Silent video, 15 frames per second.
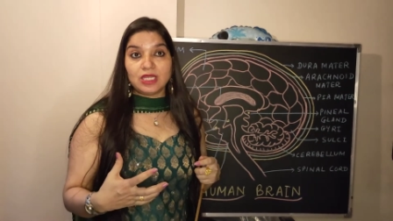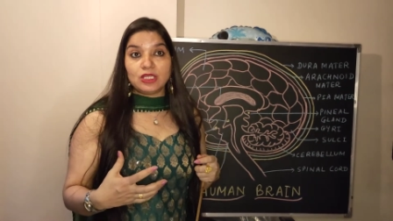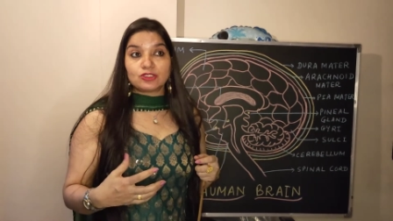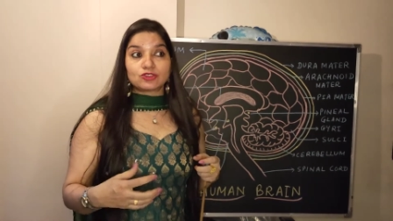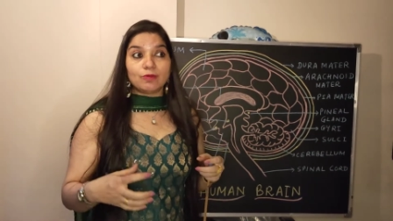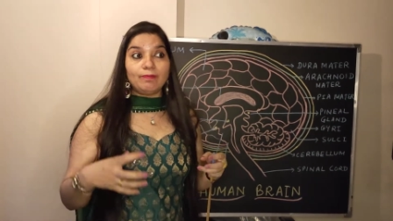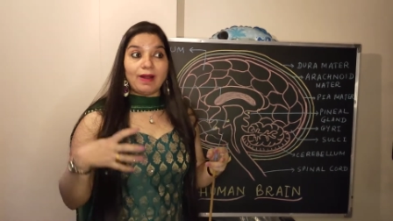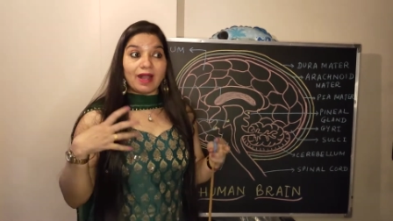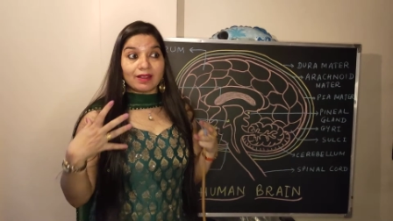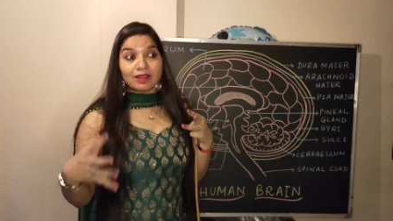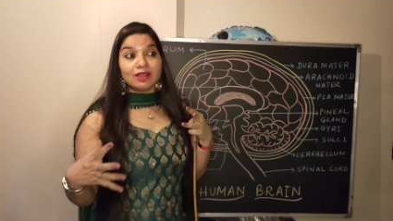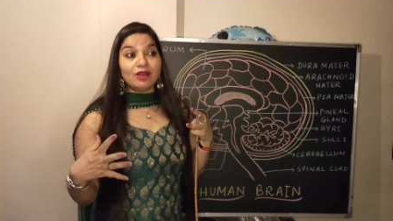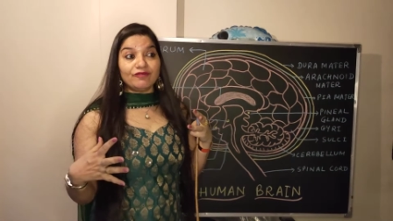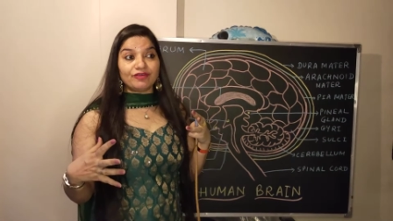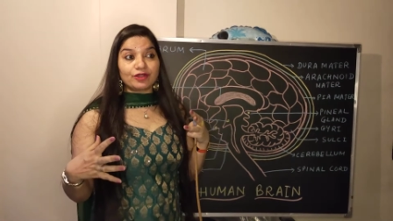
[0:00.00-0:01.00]
So
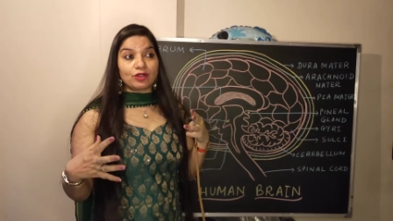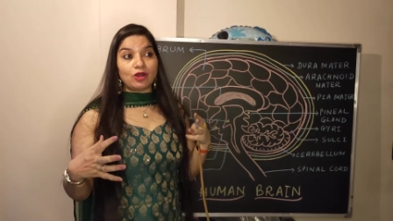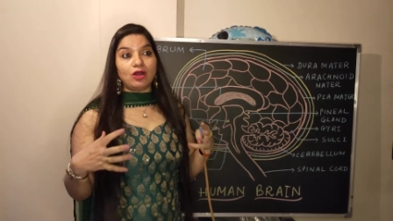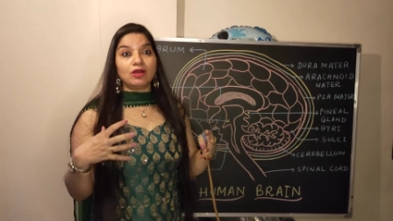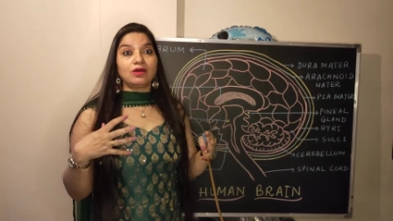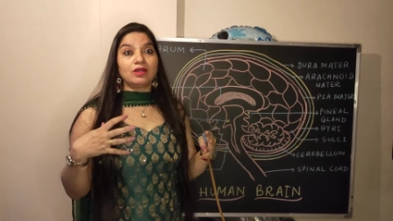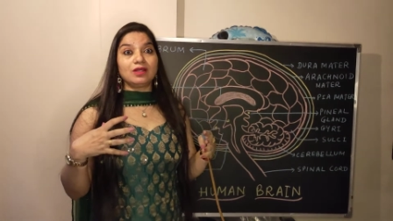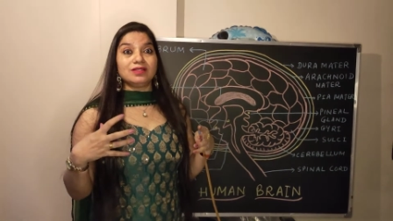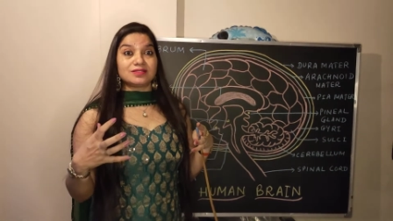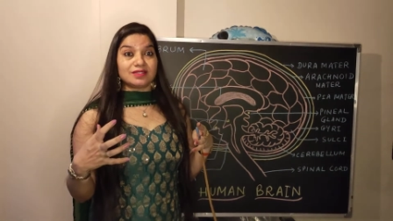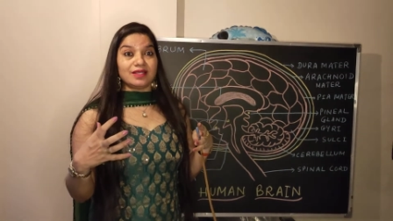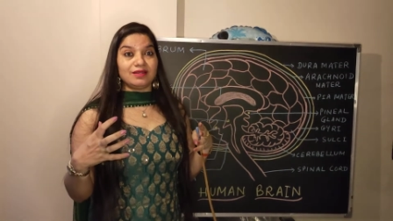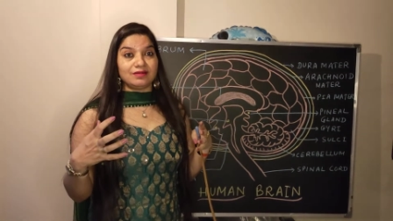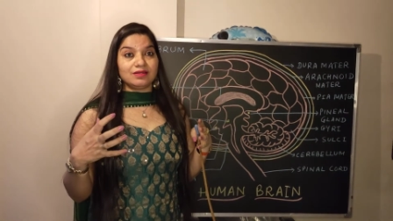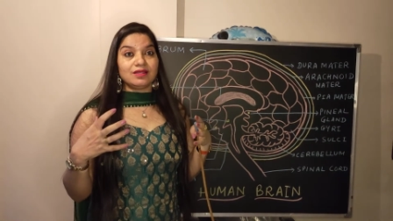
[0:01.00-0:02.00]
barking of a dog or a
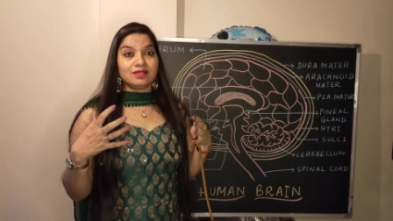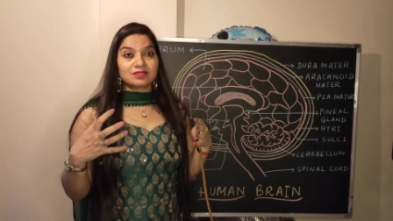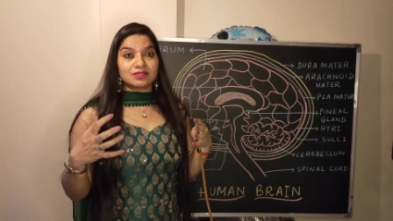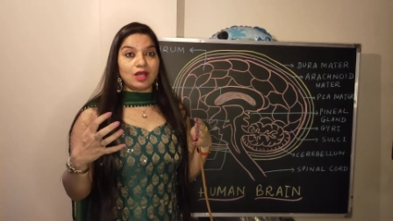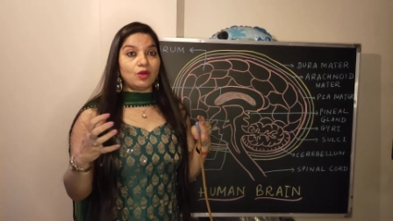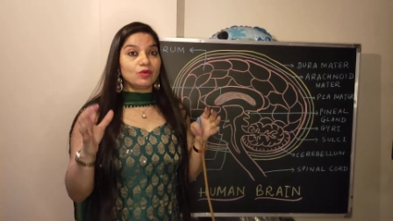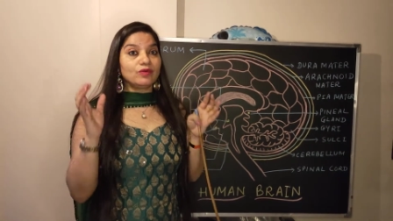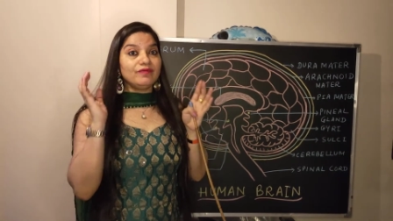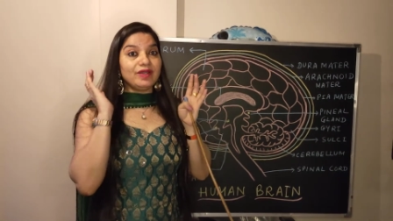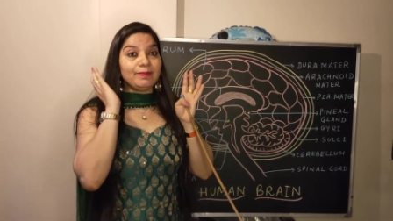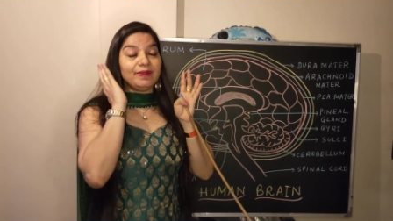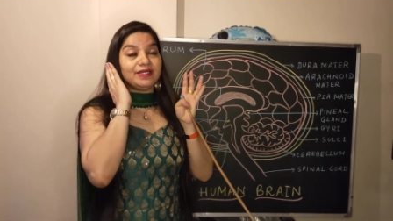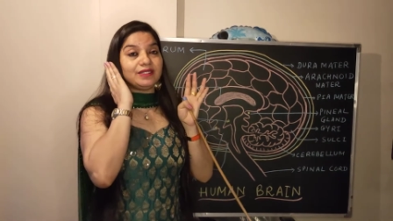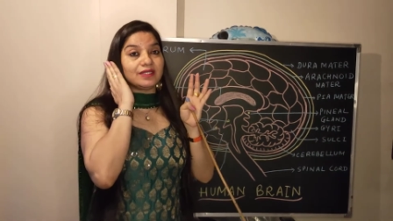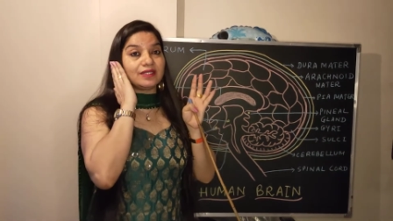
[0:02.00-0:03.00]
hissing sound
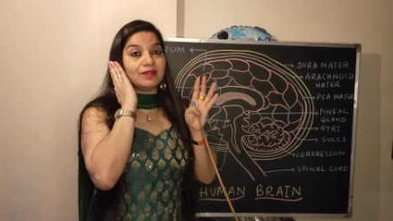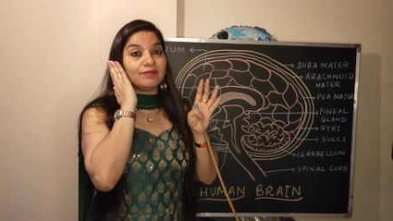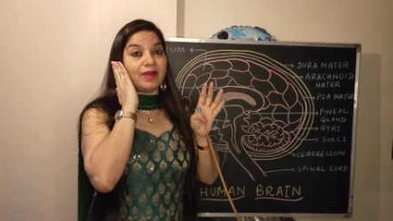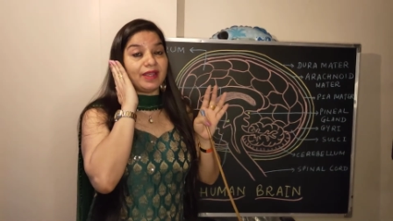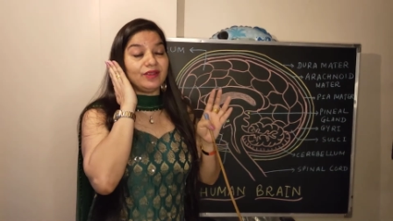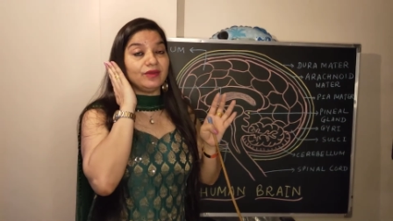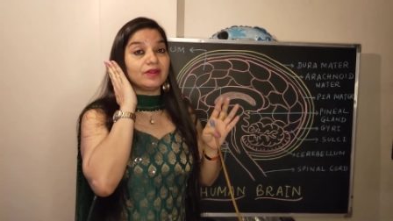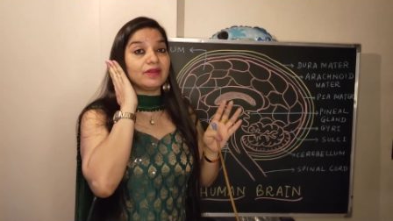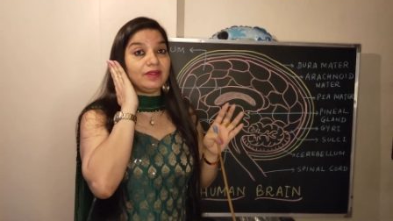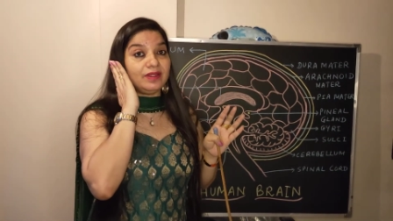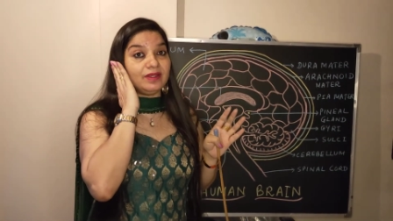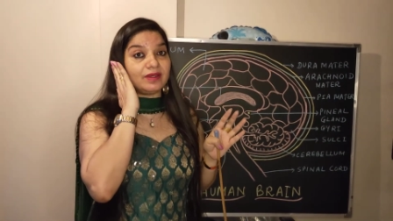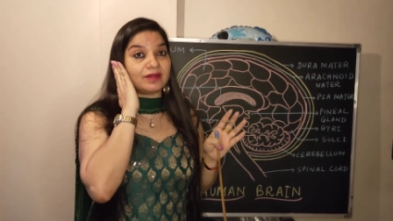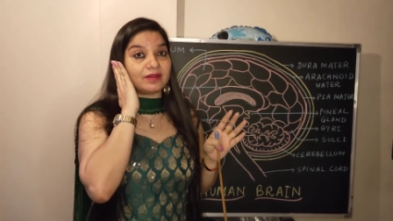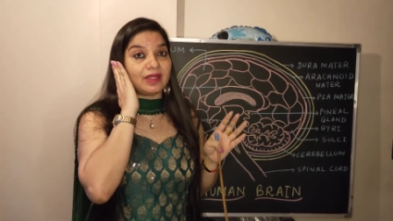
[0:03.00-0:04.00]
will be taken by your
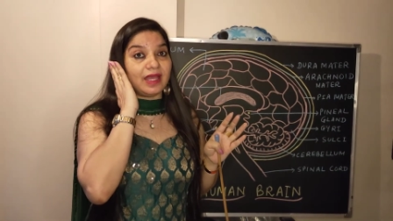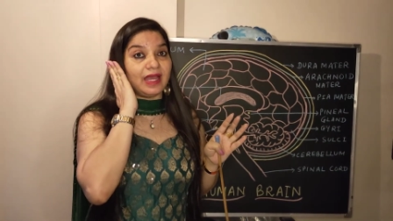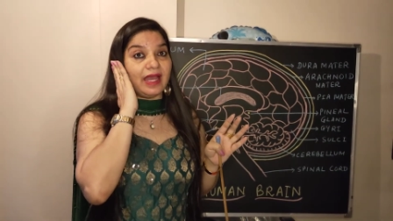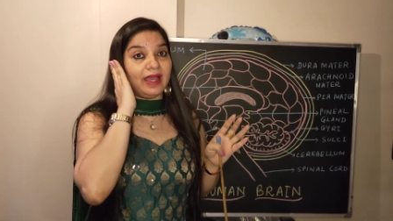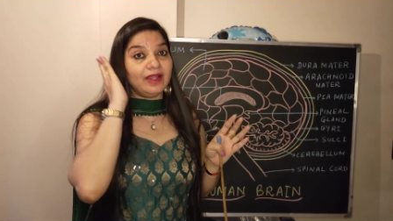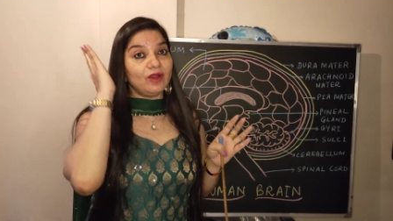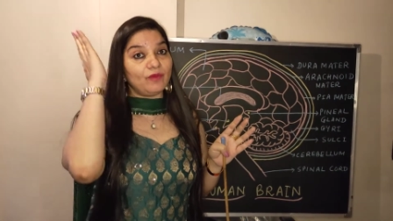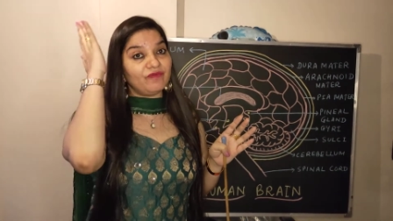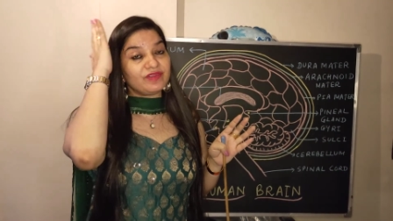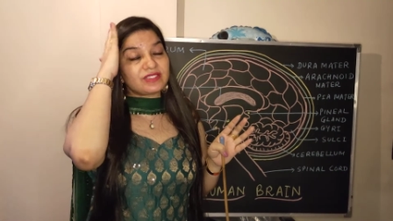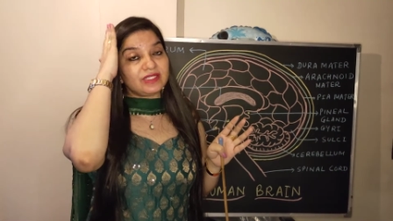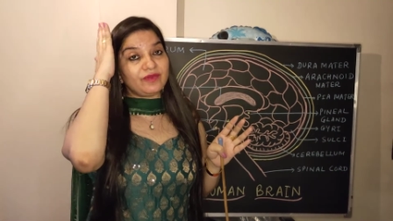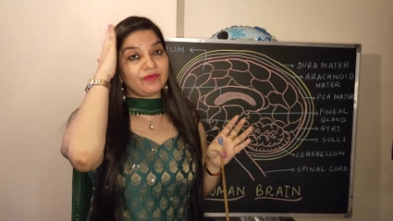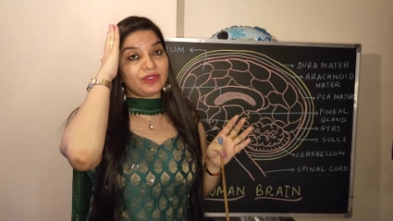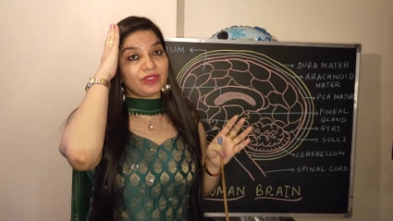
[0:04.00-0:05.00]
ear and
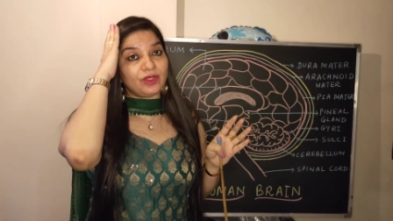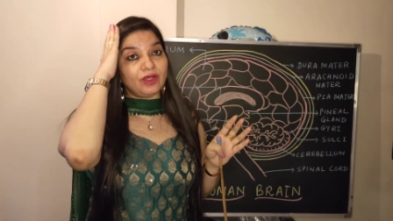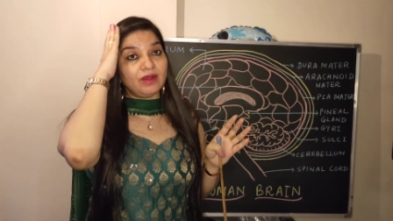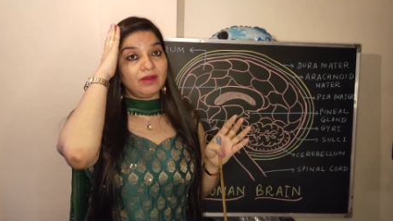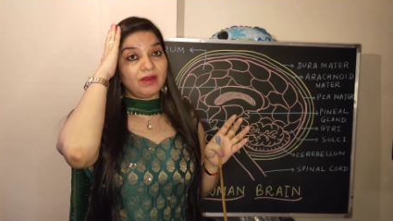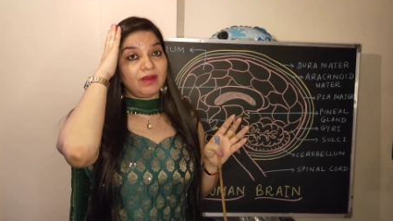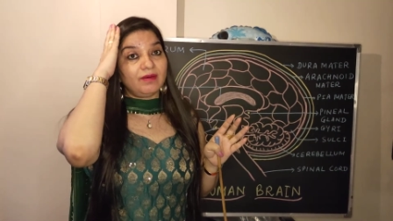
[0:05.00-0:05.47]
obviously with your